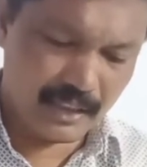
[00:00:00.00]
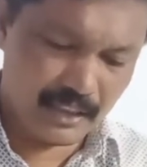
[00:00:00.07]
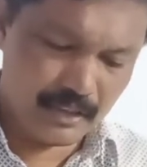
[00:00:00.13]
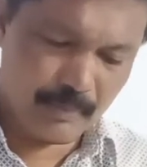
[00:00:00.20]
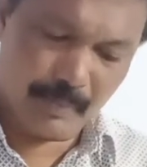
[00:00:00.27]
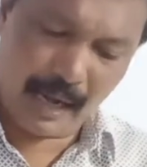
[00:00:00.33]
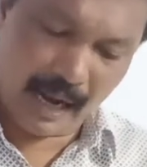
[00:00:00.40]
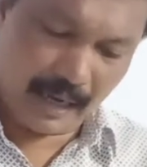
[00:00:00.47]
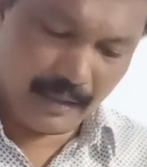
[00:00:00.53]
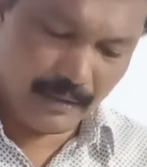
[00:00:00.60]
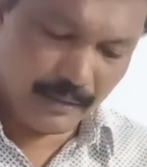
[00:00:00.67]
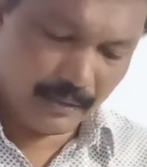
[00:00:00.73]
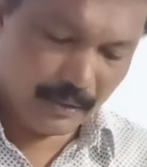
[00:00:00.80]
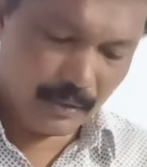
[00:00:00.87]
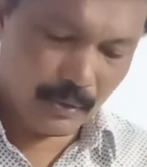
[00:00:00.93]
is
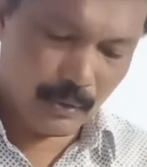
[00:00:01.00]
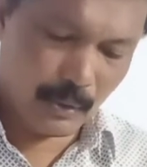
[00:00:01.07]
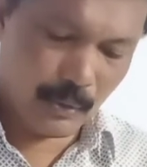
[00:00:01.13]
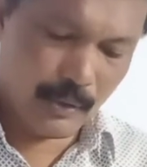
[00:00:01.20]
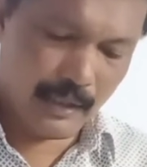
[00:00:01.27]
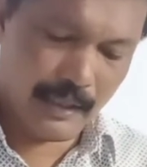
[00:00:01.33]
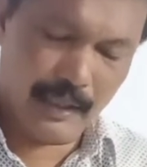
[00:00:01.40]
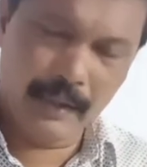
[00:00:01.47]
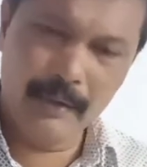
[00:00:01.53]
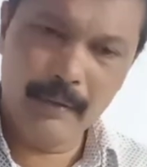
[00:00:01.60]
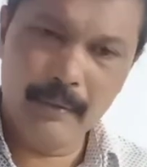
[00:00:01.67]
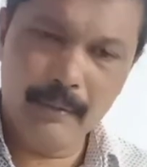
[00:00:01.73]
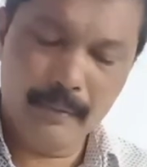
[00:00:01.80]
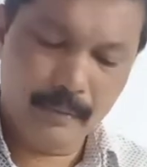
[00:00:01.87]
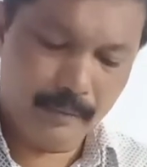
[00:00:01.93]
plant grown
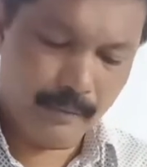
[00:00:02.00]
in